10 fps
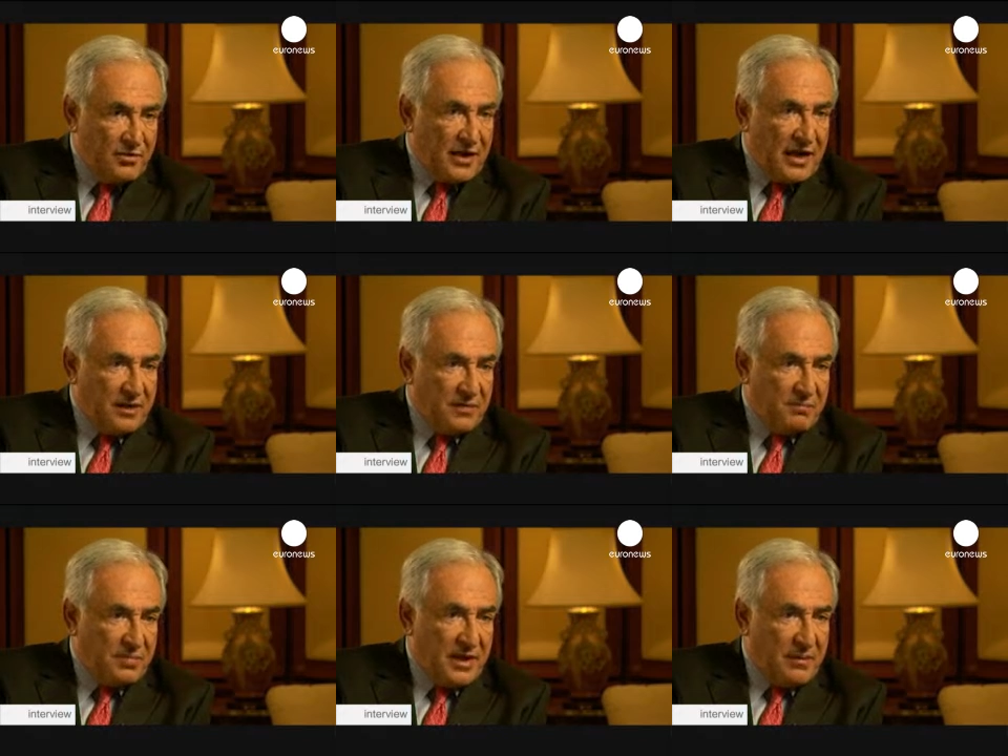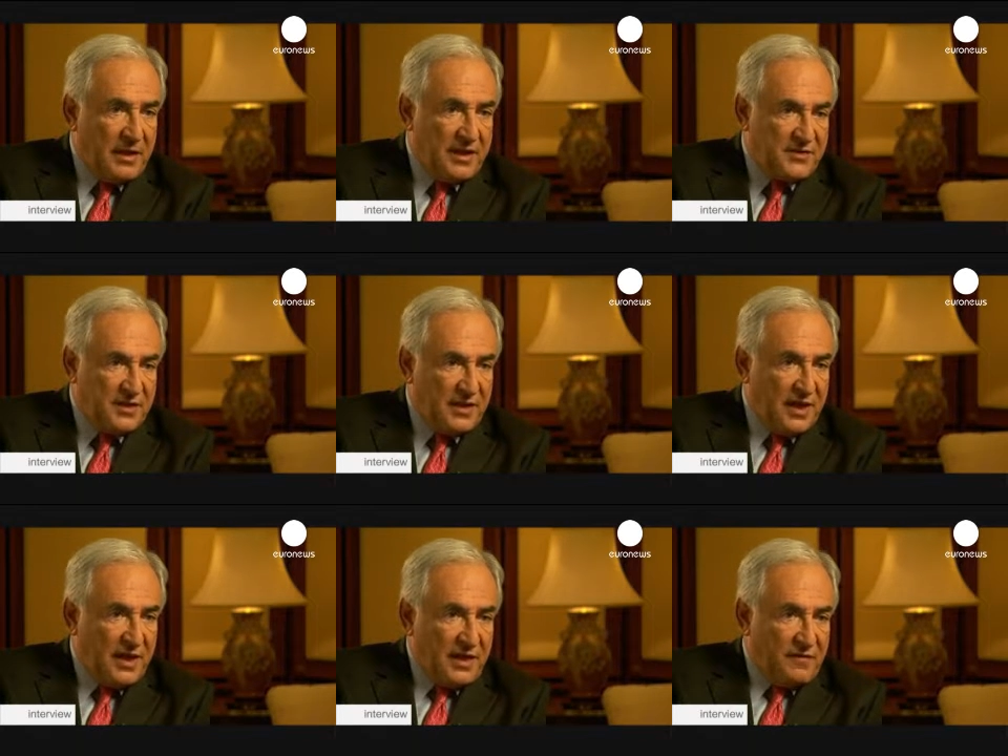you cannot become
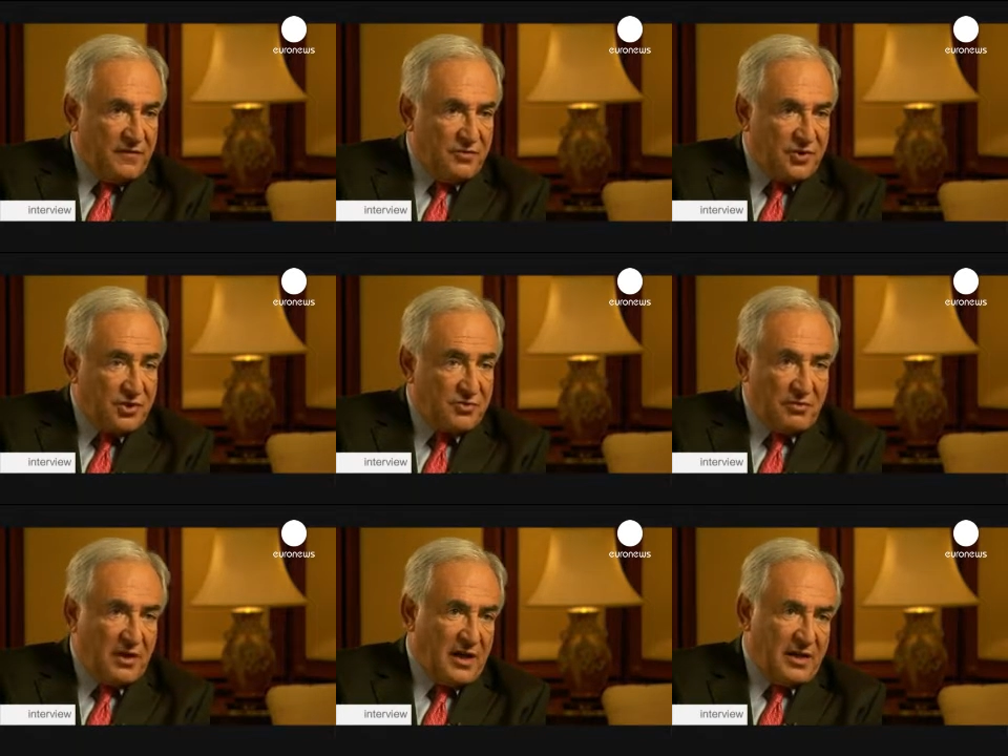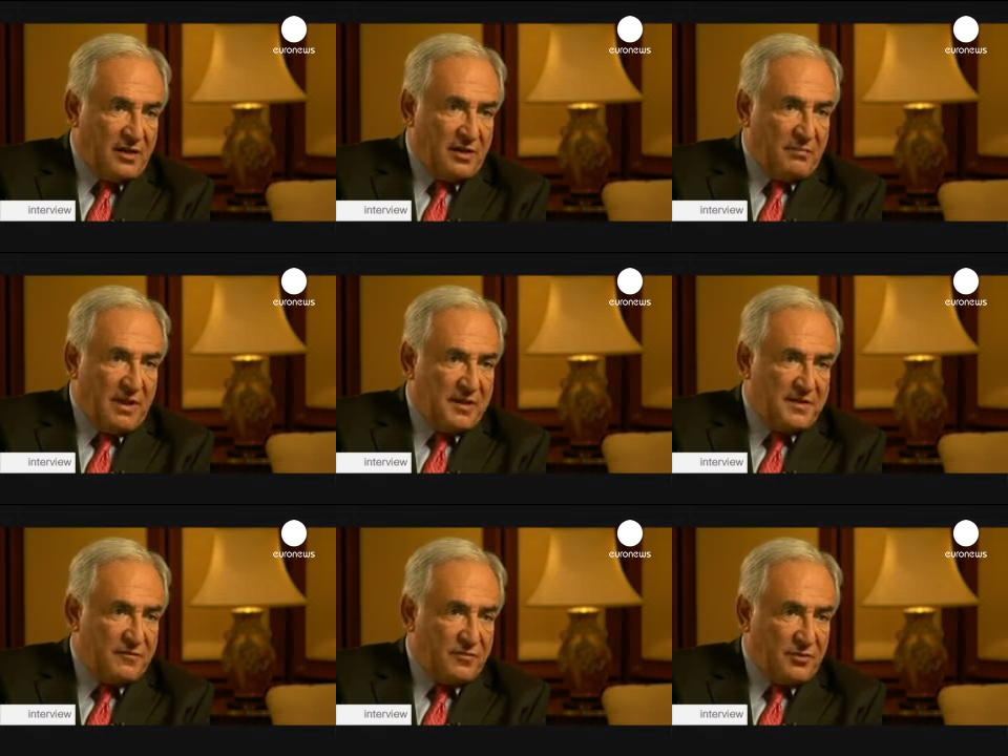healthy if you just rely on the
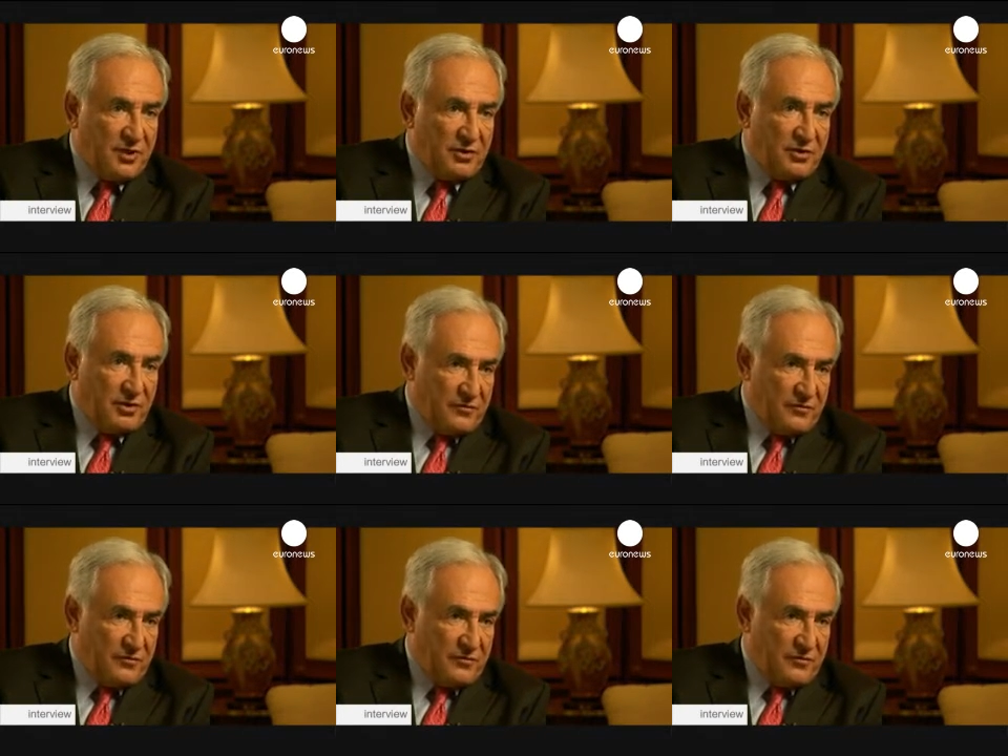medicine from the doctor.